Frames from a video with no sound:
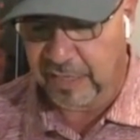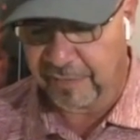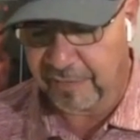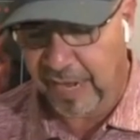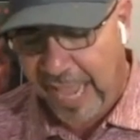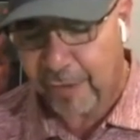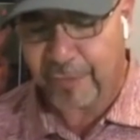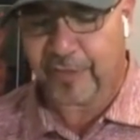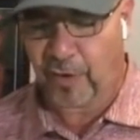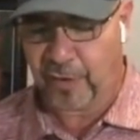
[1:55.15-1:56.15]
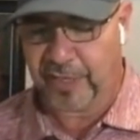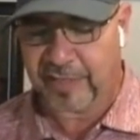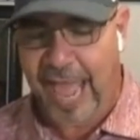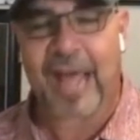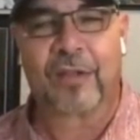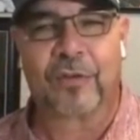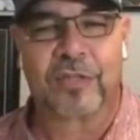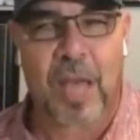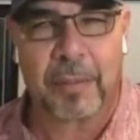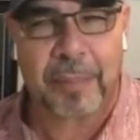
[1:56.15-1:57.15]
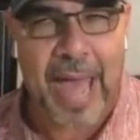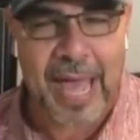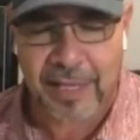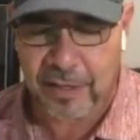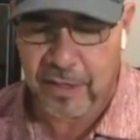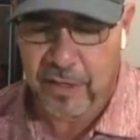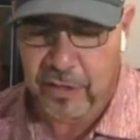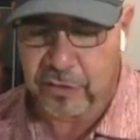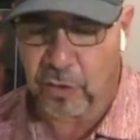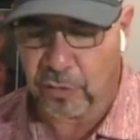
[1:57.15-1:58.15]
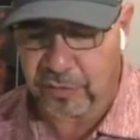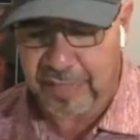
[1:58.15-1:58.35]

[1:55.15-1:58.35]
They've got 8 returning tacklers coming back. So